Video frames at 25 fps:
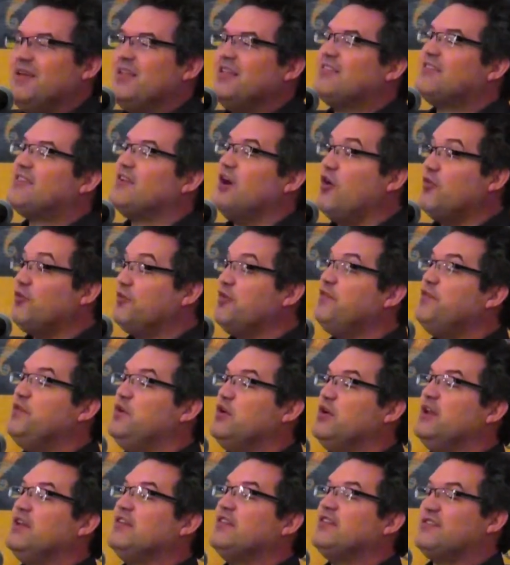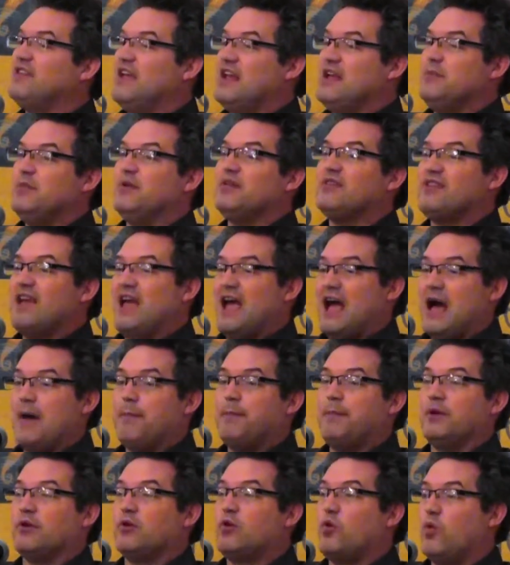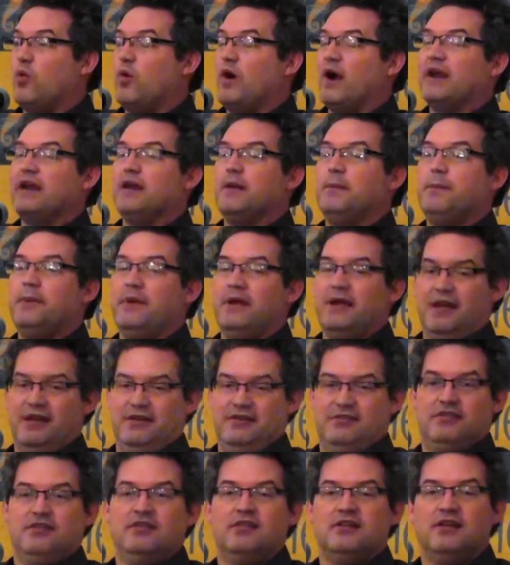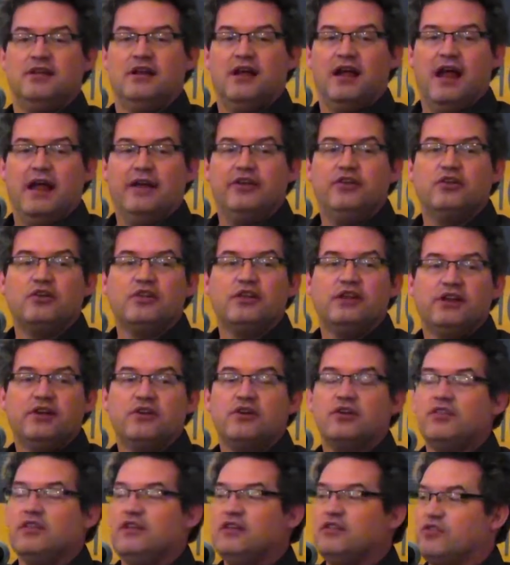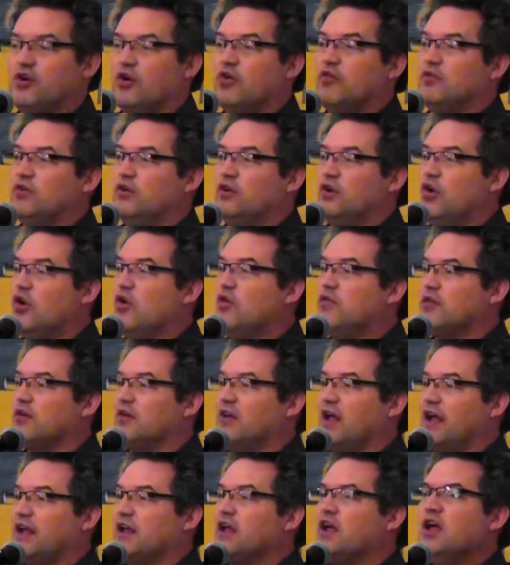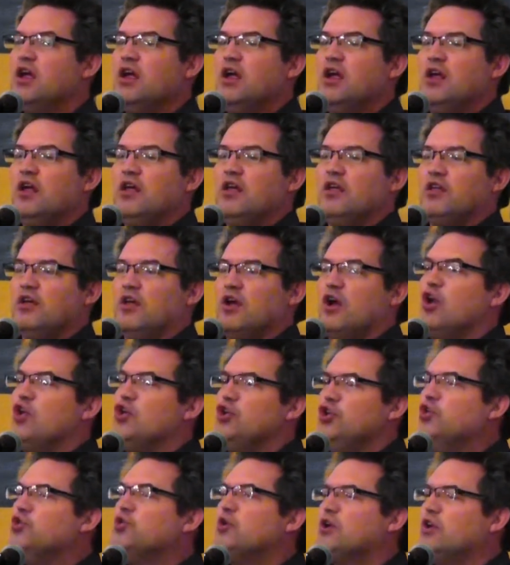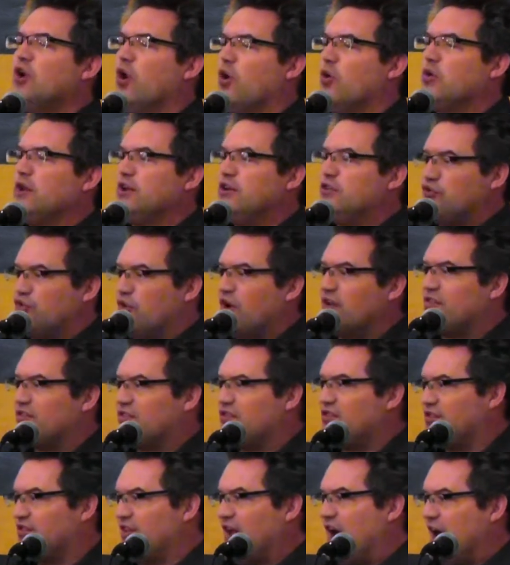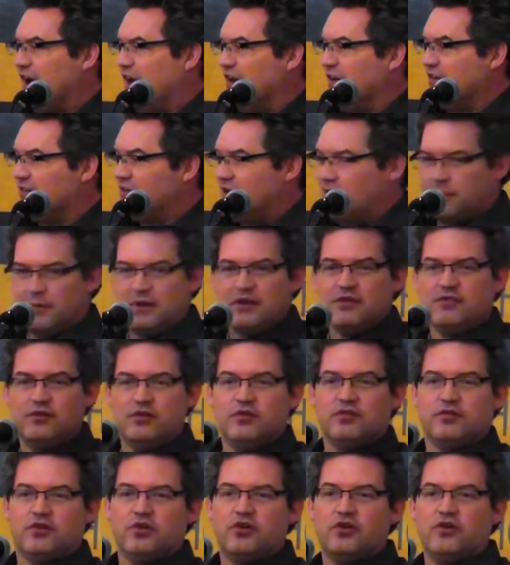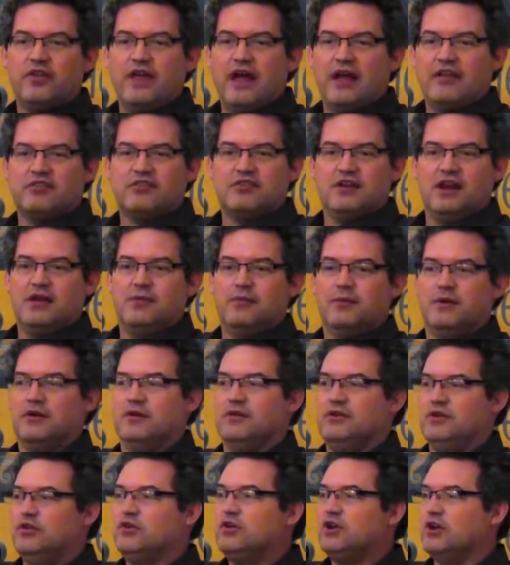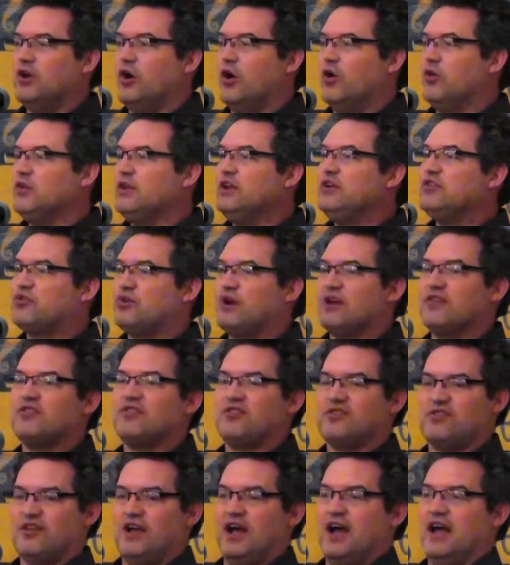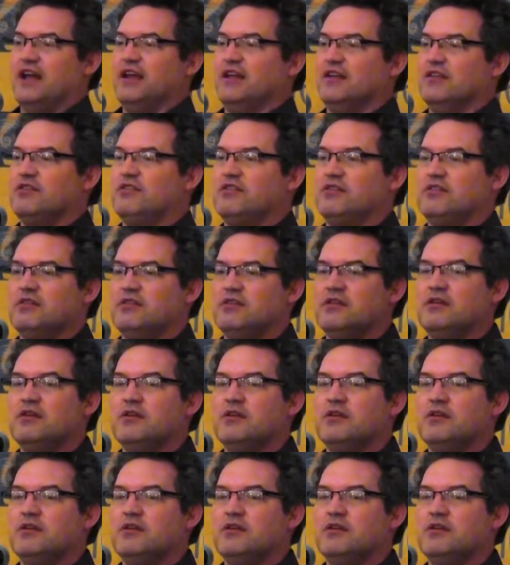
Self-refuting statements happen quite a bit. And you'll hear these over and over, like, you can only trust science. How many of you have heard that statement? You can only trust science.